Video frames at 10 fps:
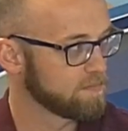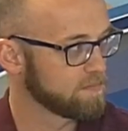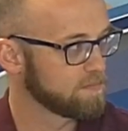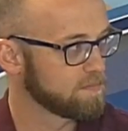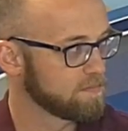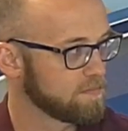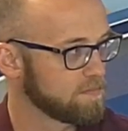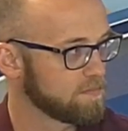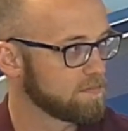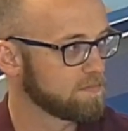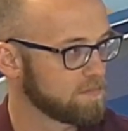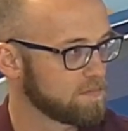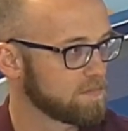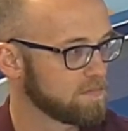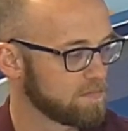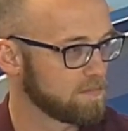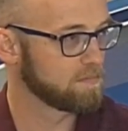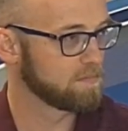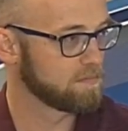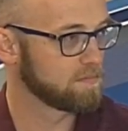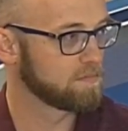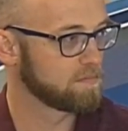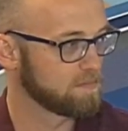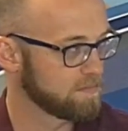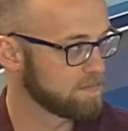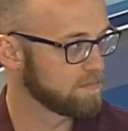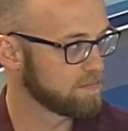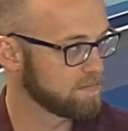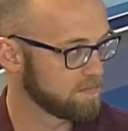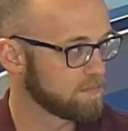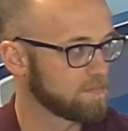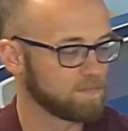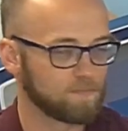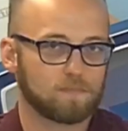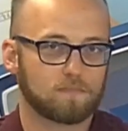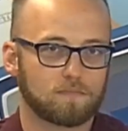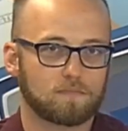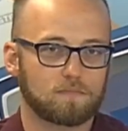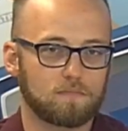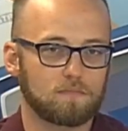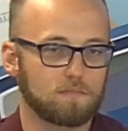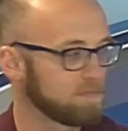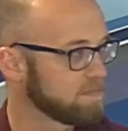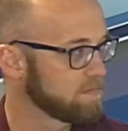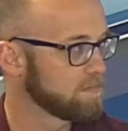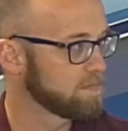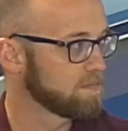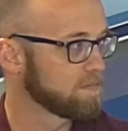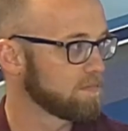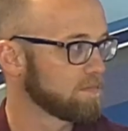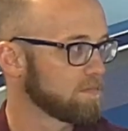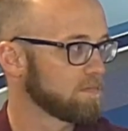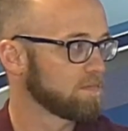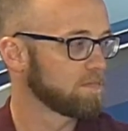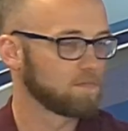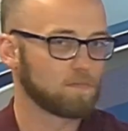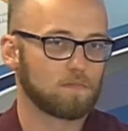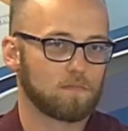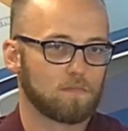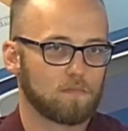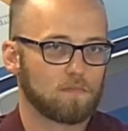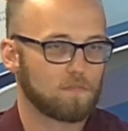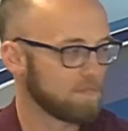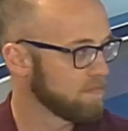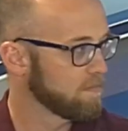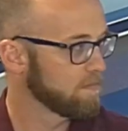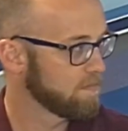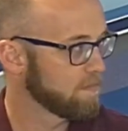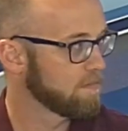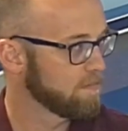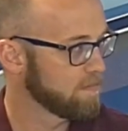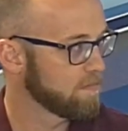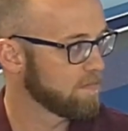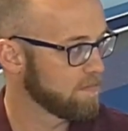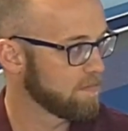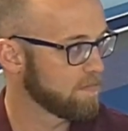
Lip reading: The person shown says nothing.